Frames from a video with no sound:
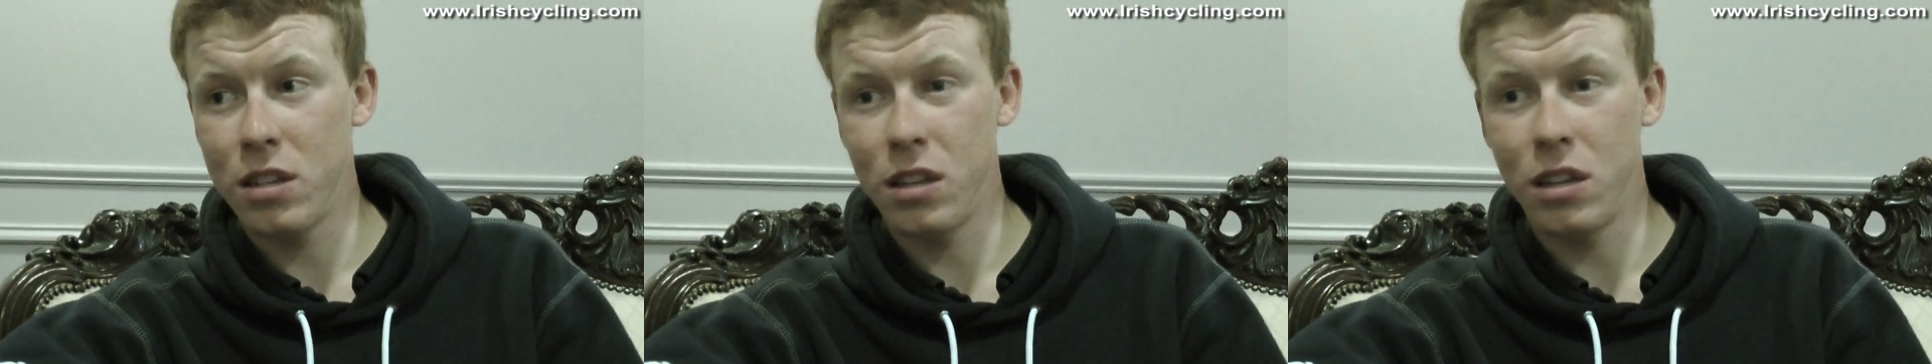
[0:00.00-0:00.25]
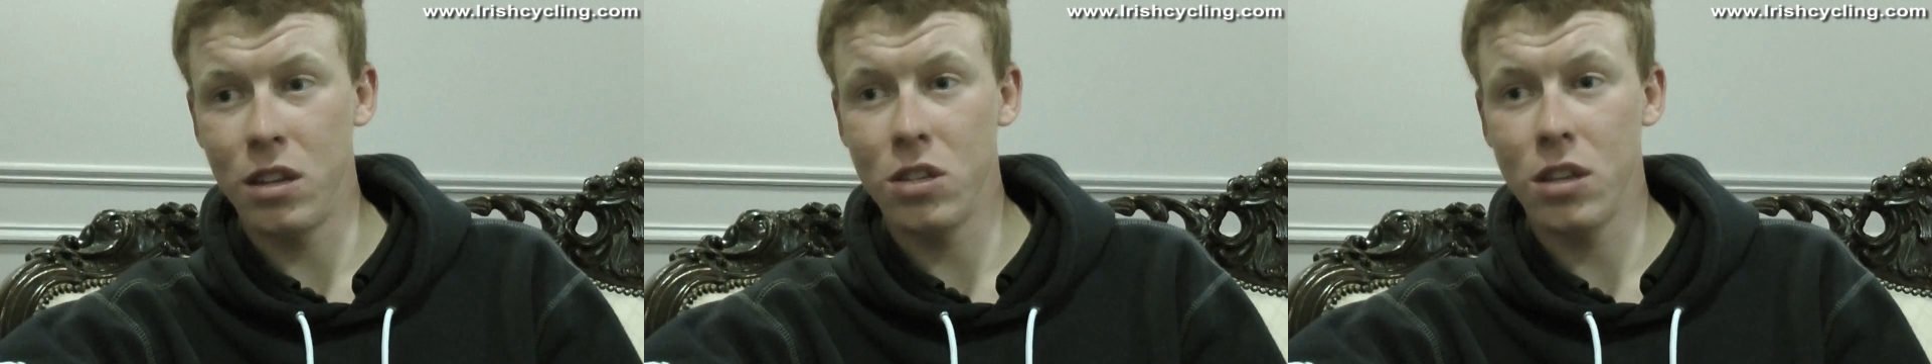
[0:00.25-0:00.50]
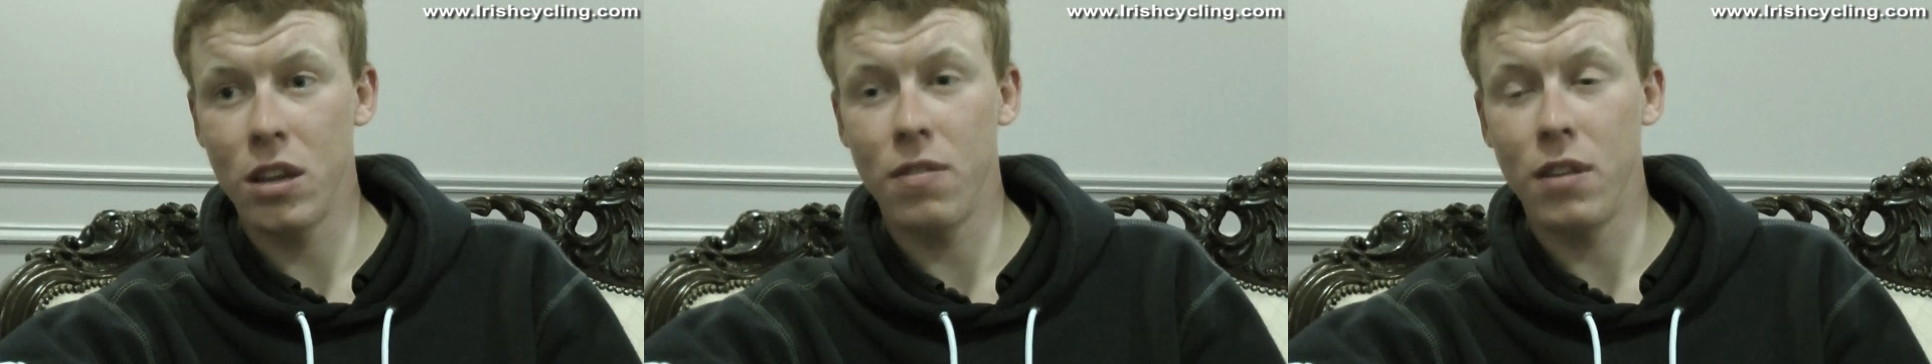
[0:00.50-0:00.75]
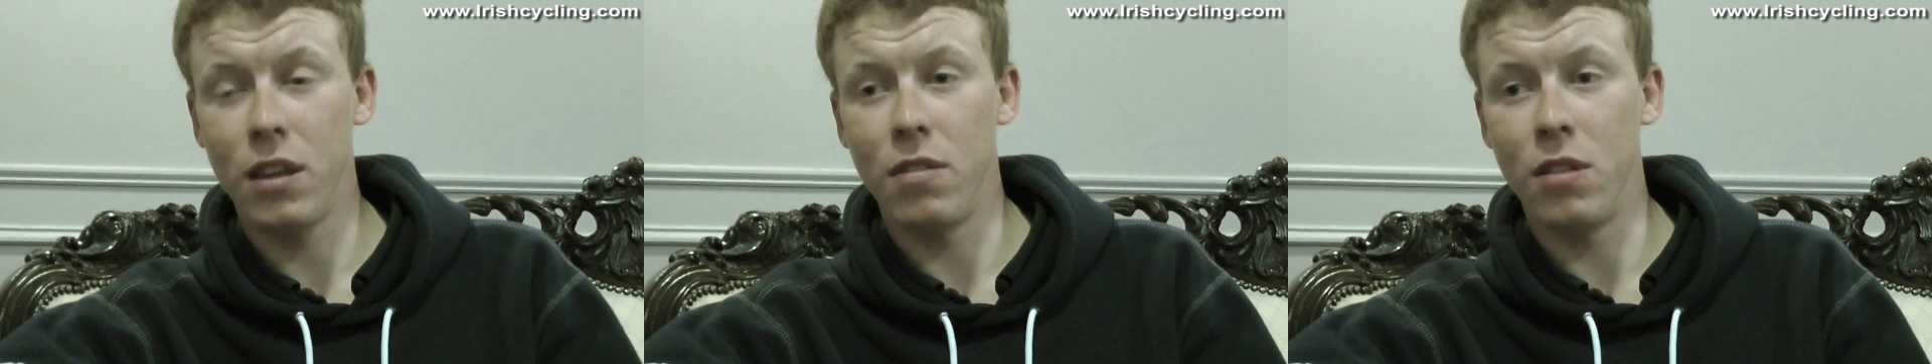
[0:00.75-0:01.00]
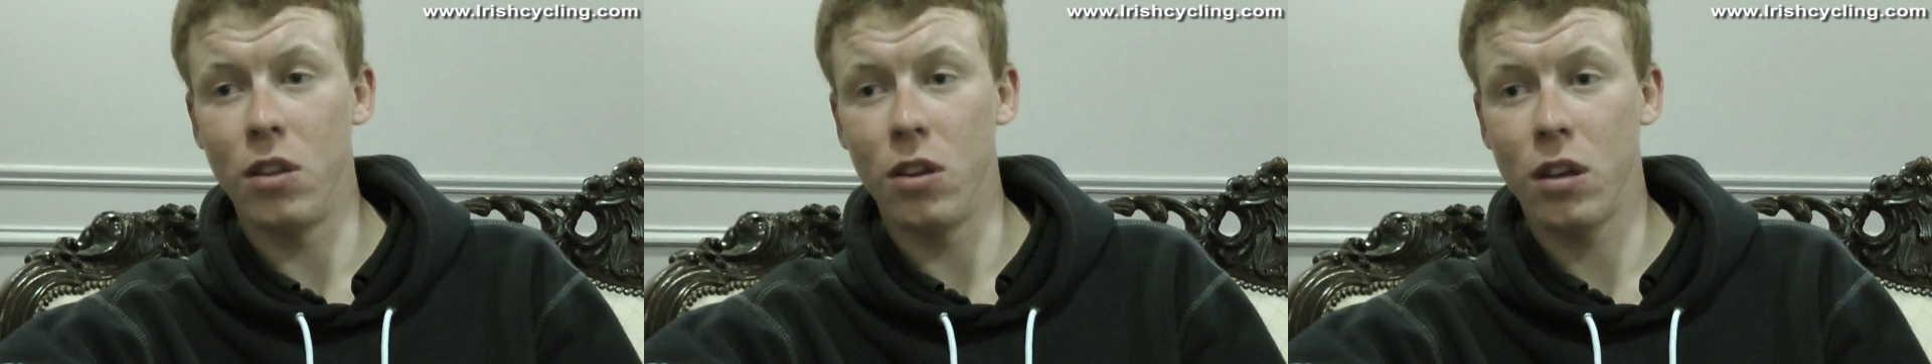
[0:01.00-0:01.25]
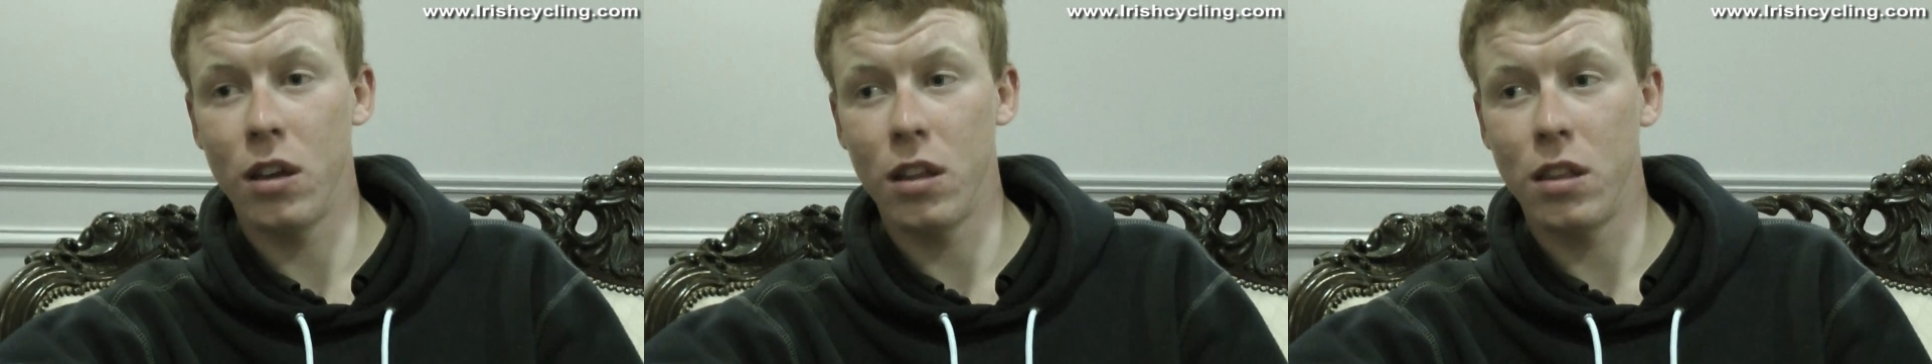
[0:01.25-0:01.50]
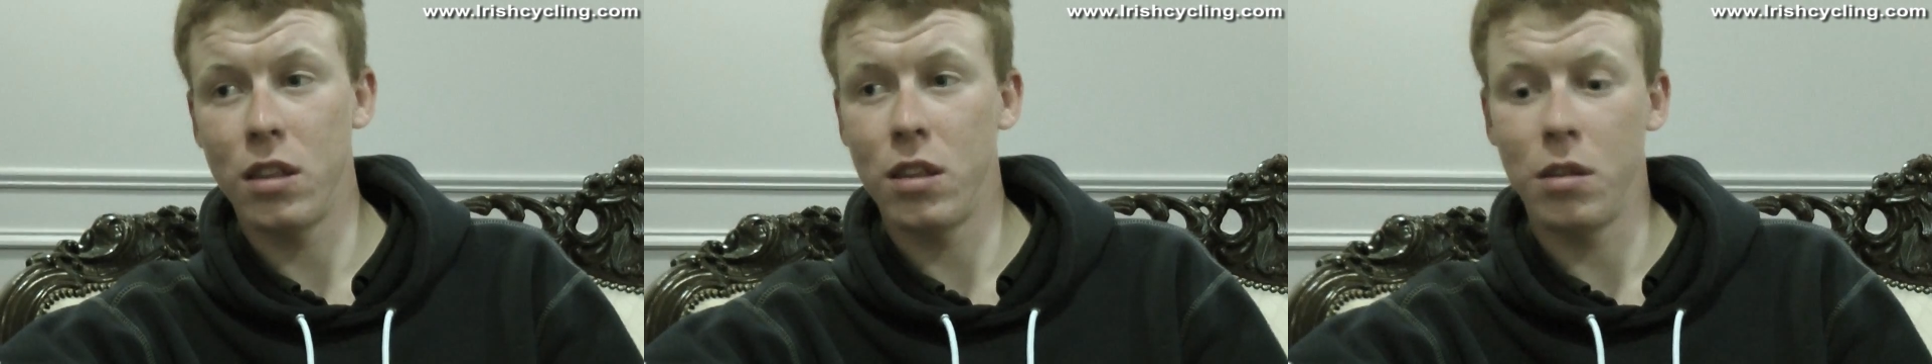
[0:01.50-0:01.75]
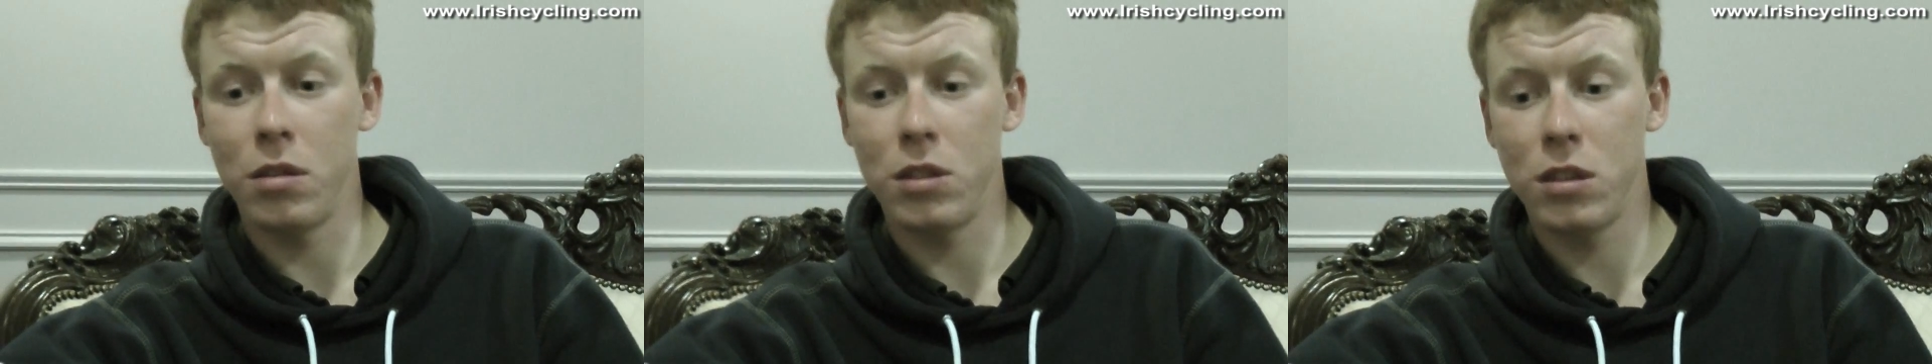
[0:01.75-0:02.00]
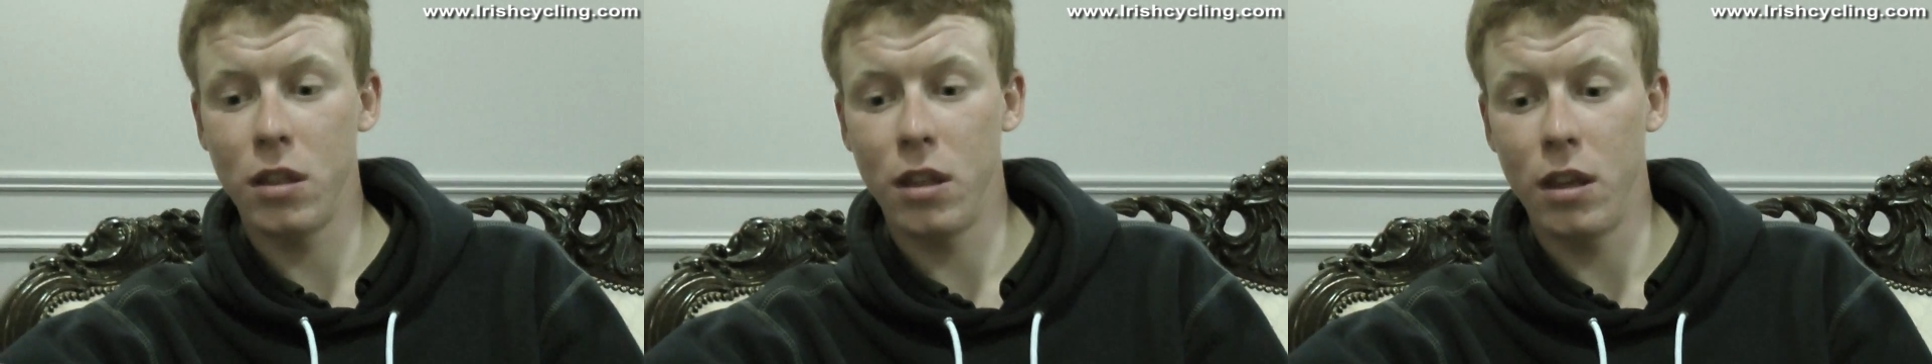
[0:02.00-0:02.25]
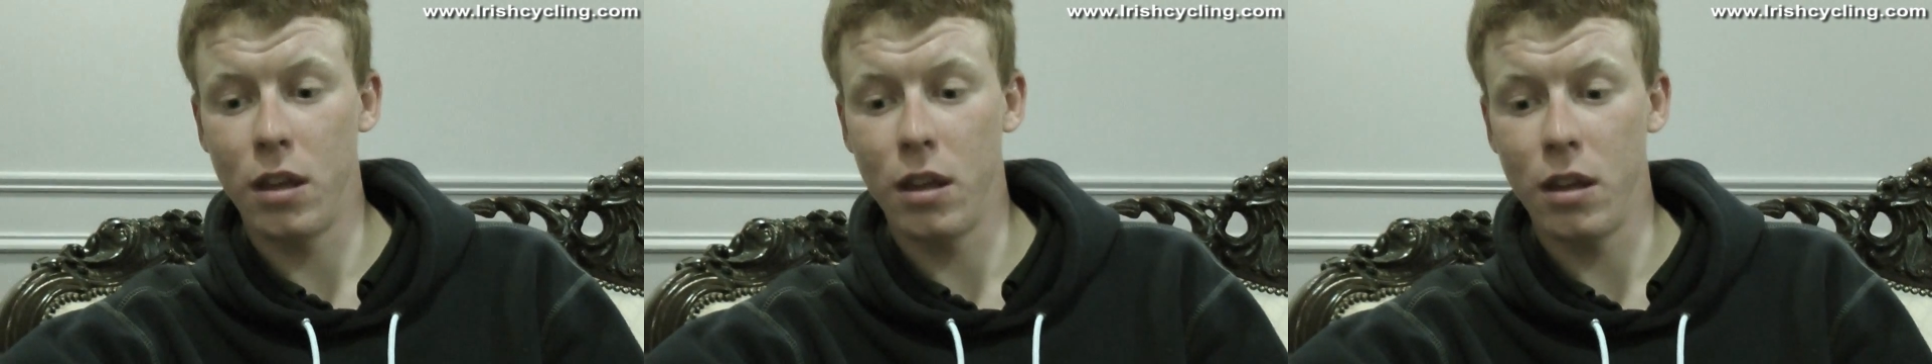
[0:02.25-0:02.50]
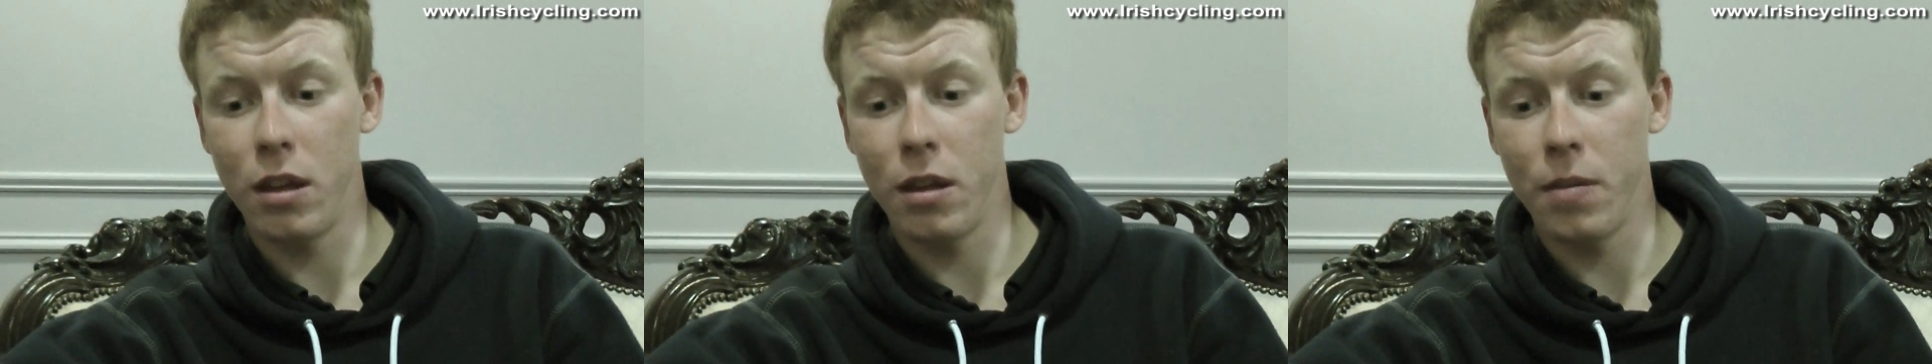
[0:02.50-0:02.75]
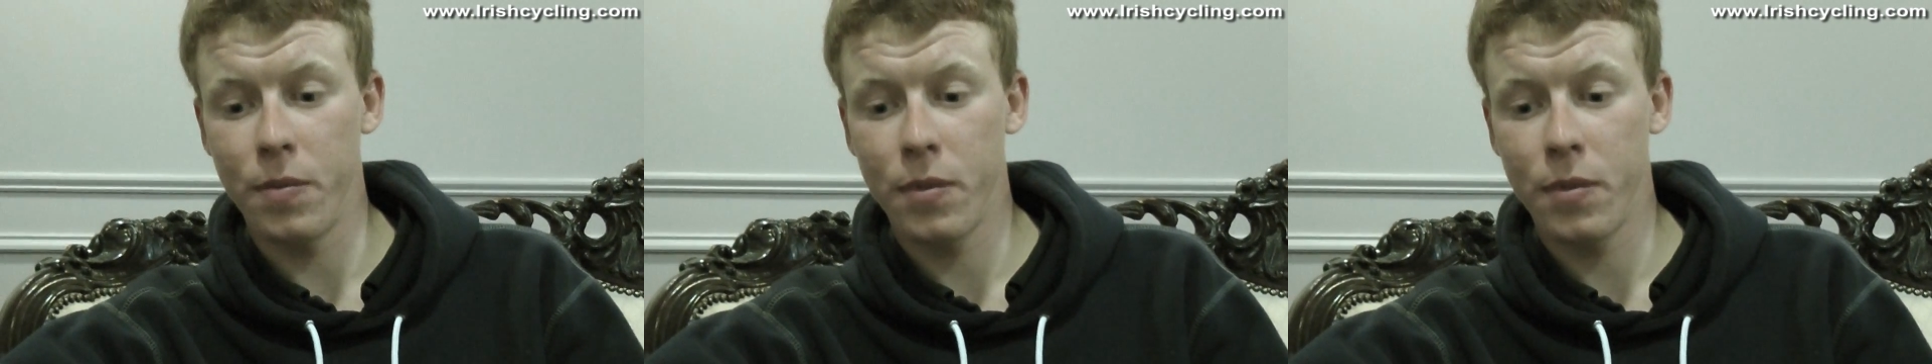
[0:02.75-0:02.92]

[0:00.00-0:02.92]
and you just have to even look at this, the